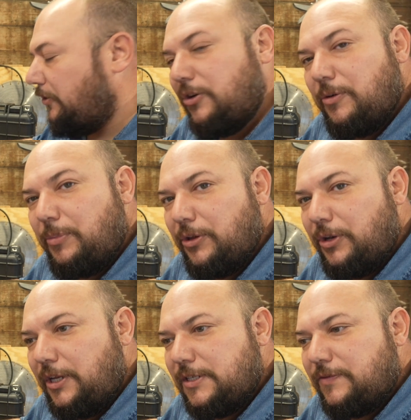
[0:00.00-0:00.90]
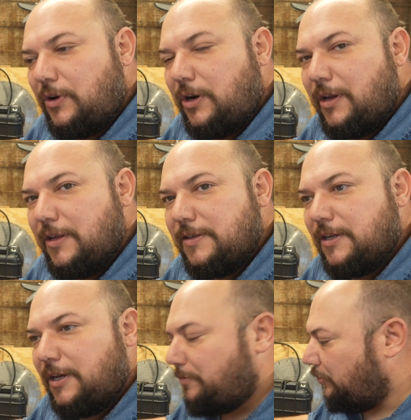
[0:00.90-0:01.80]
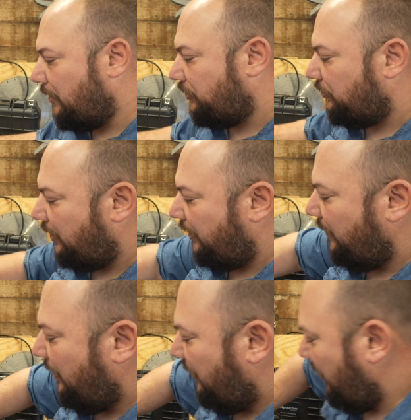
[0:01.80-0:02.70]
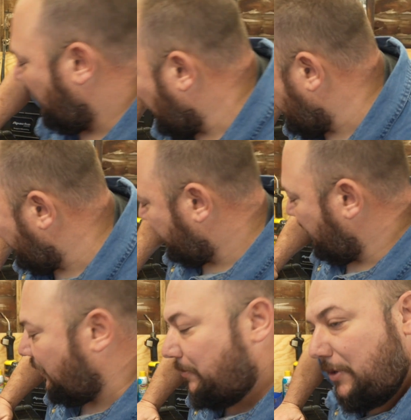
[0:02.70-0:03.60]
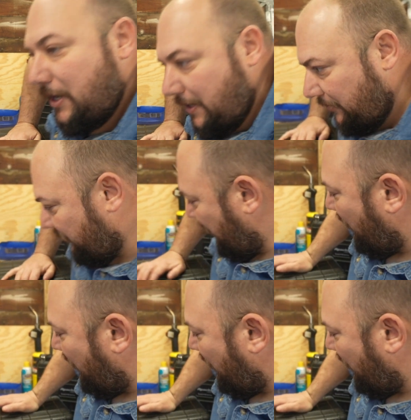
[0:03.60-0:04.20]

durability as far as pressure on it. Now, obviously, I'm not doing a